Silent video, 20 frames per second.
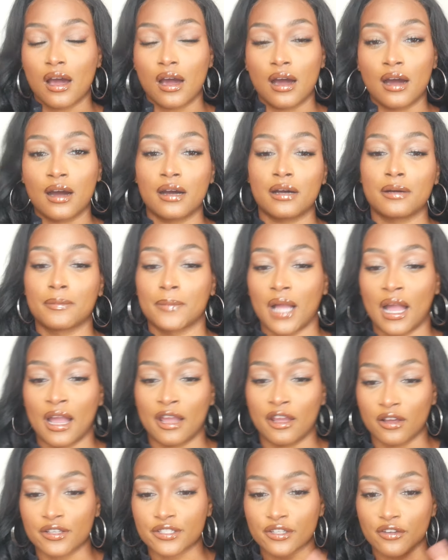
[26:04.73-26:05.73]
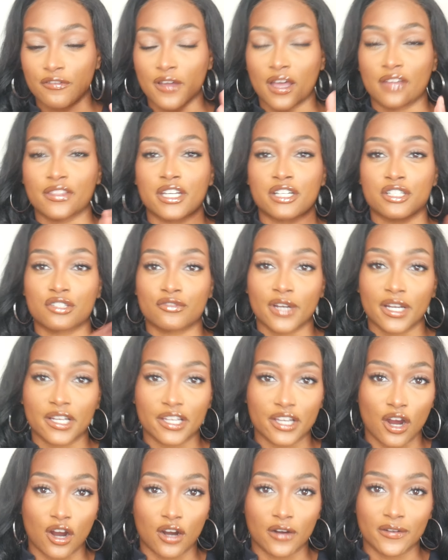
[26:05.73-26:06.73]
Um, I also found that it's very
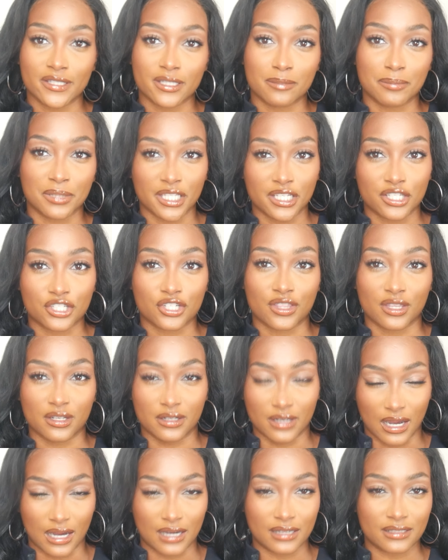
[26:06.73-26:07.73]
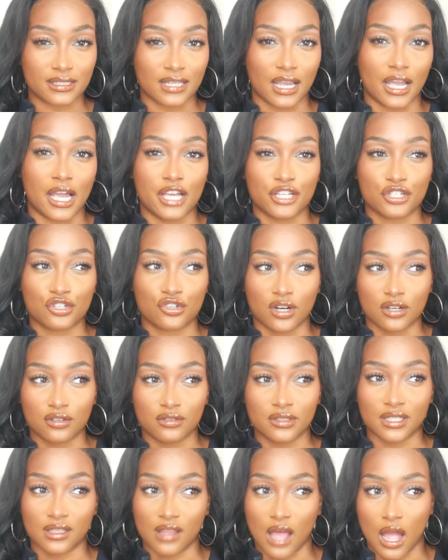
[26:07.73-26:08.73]
hard to bleach the knots. I
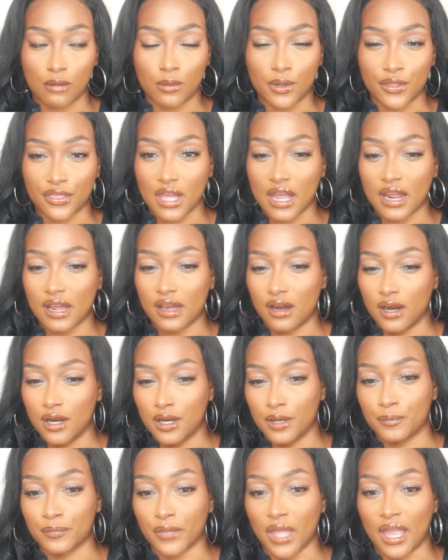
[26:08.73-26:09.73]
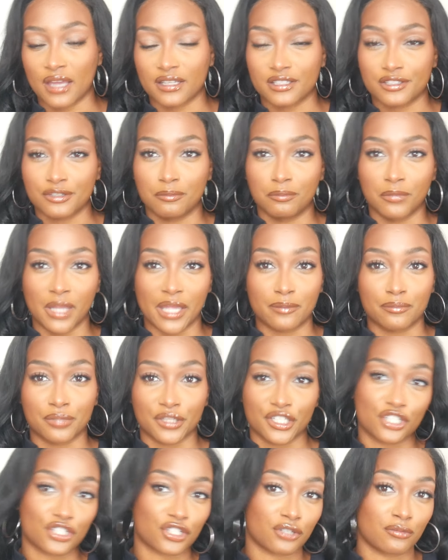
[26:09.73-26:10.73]
struggled a lot with that. Um, I had to like
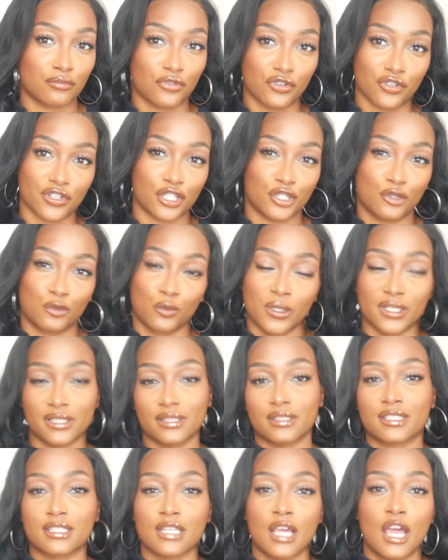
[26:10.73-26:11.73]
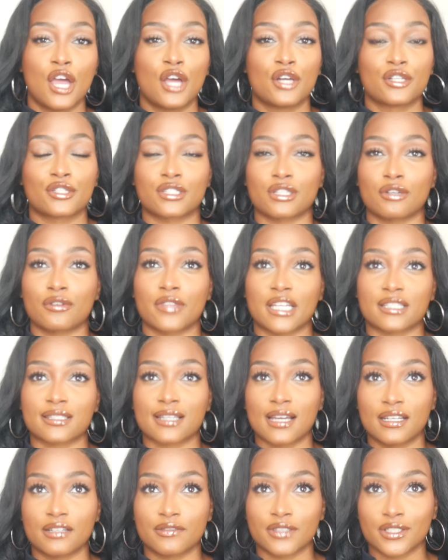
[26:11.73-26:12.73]
bleach it more than once. So that's
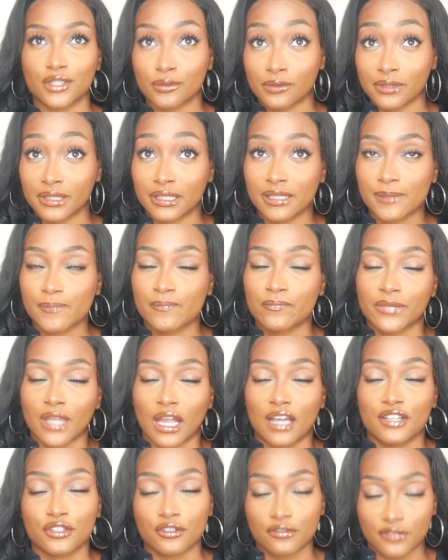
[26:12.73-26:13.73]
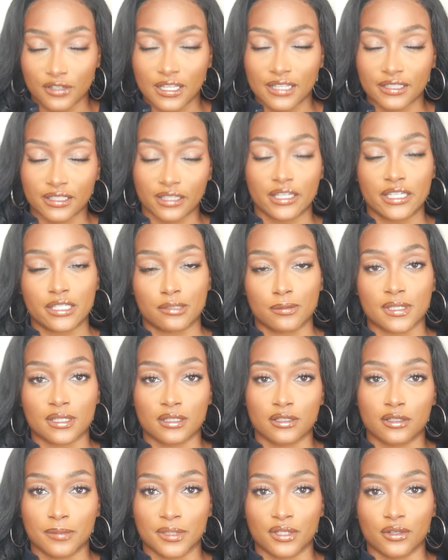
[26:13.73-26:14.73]
kind of annoying. I do feel like the lace was a
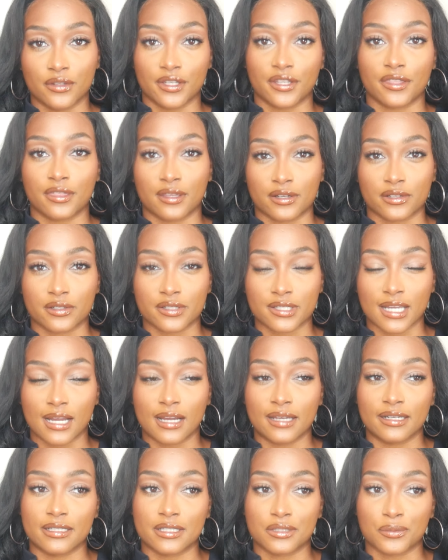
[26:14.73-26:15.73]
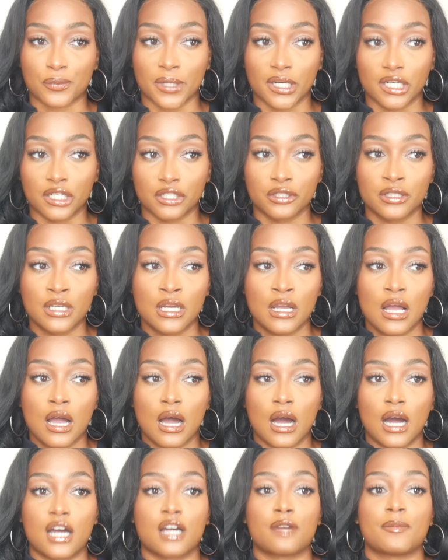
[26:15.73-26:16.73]
little bit on the thicker side as well.
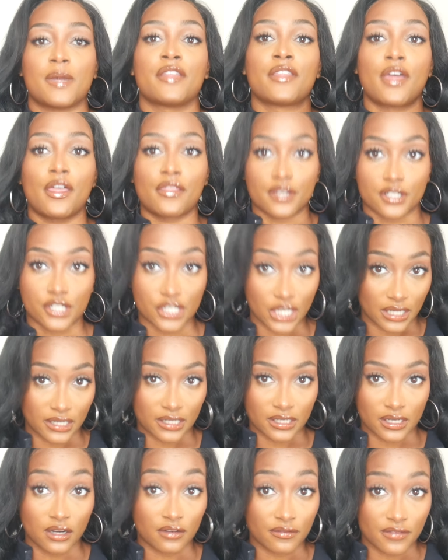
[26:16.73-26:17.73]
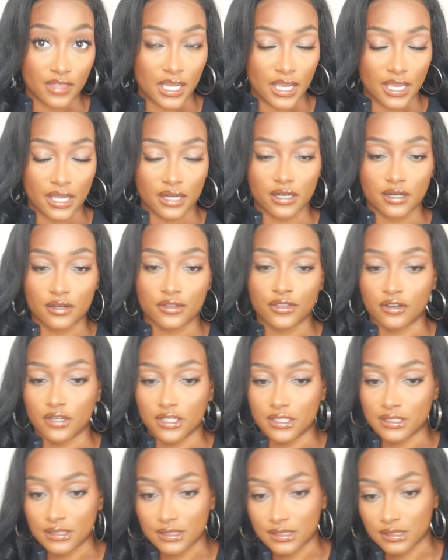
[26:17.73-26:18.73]
Um, and then the shedding of the hair, there
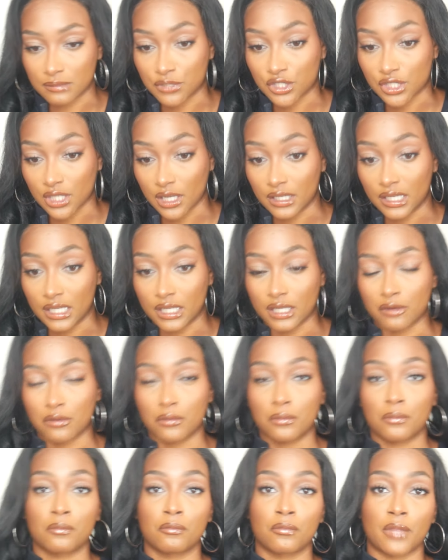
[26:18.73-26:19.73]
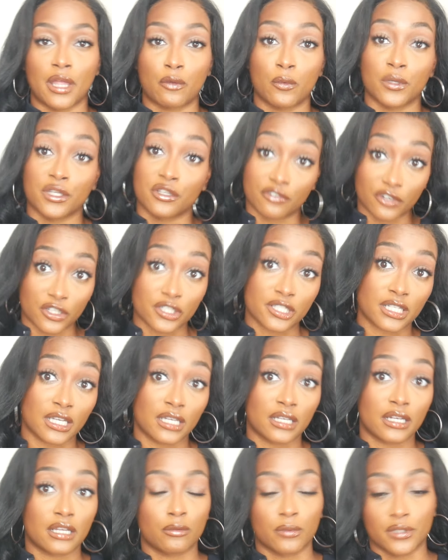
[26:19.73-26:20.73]
is some shedding like when you first
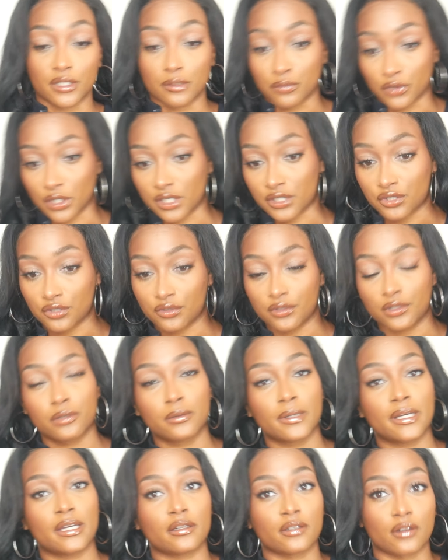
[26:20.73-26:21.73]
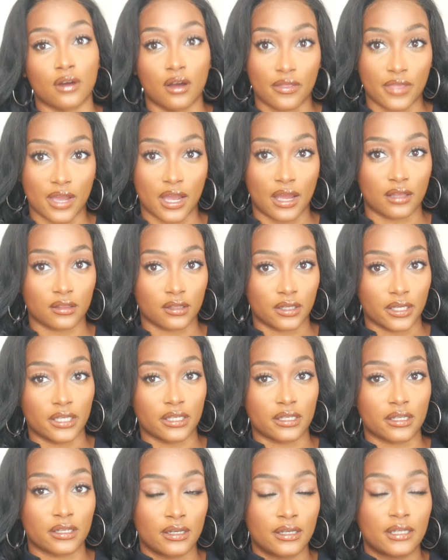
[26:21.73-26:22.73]
get it, when you brush through it and all that,
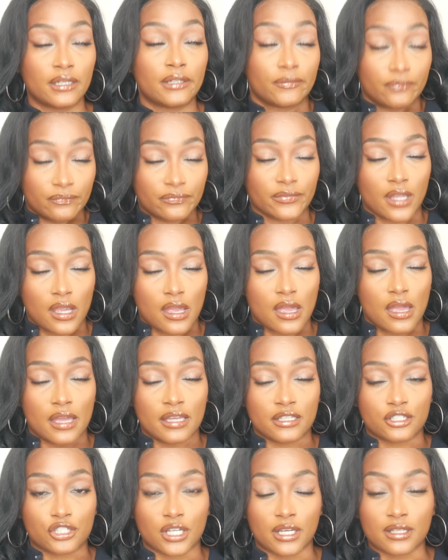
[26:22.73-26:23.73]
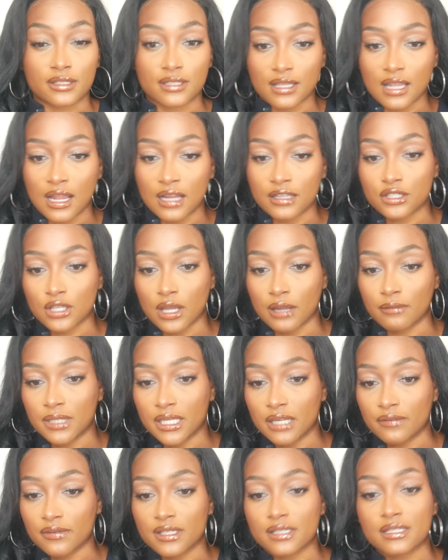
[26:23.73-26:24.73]
like it sheds a lot. So I would
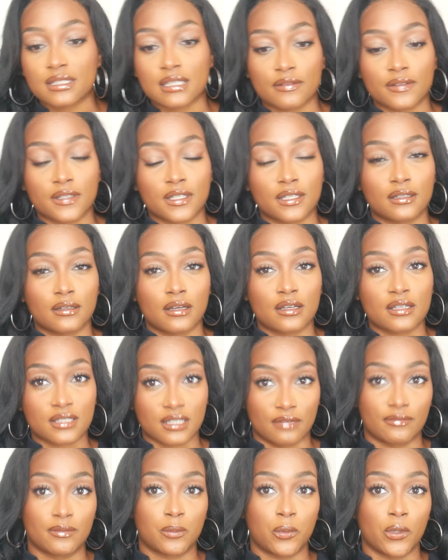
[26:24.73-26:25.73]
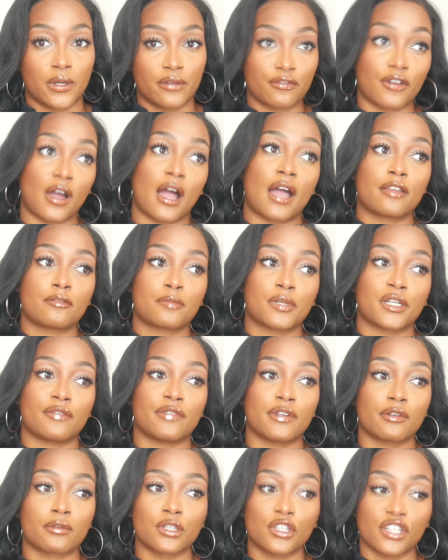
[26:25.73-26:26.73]
give it a 7 and a 7.5, but if
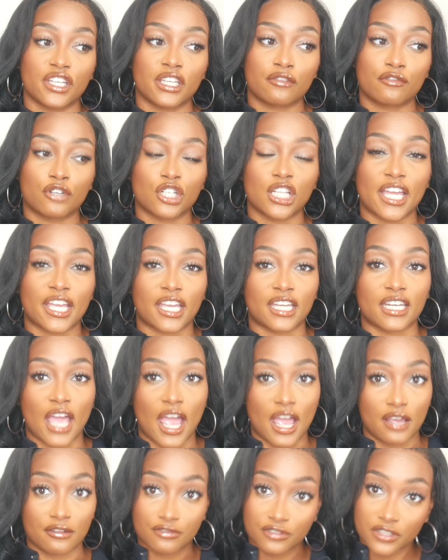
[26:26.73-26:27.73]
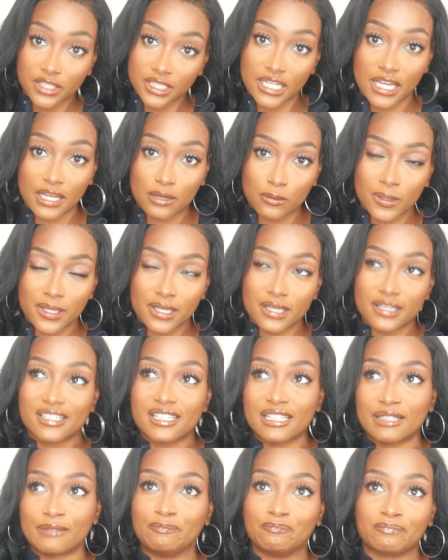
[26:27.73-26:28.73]
you were looking for like an everyday wig,
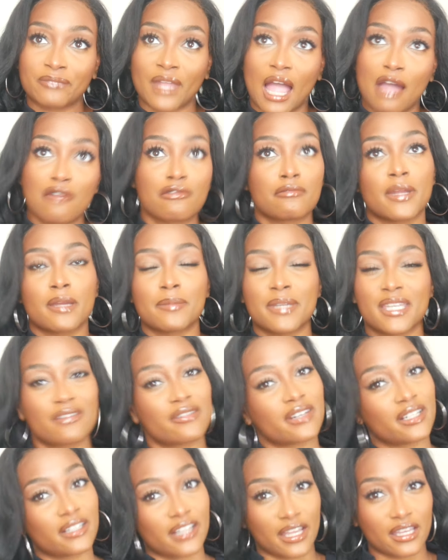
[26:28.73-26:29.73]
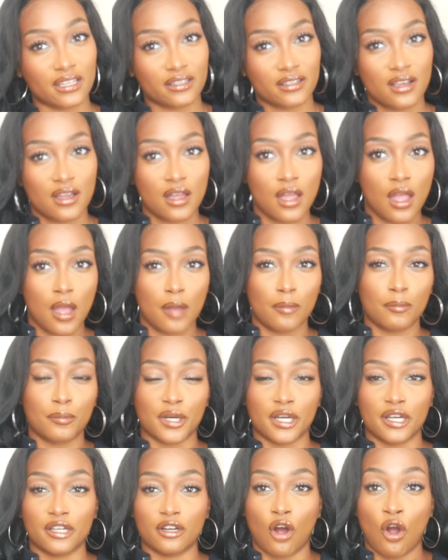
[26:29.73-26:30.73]
I would maybe give it an 8
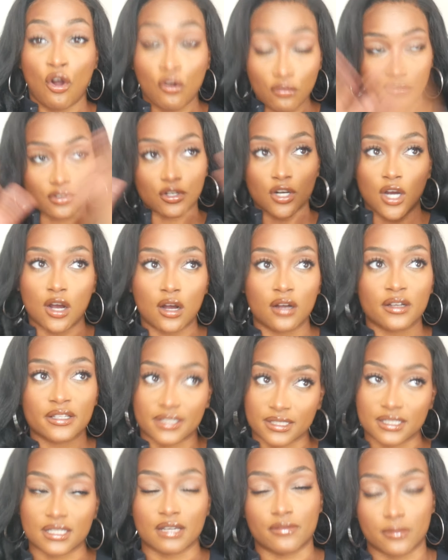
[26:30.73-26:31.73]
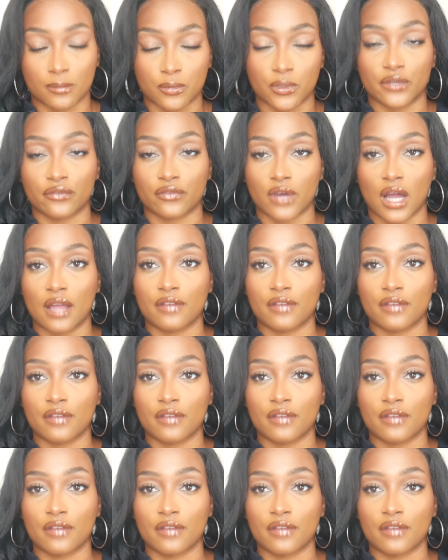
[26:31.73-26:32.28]
but overall it's a 7.5.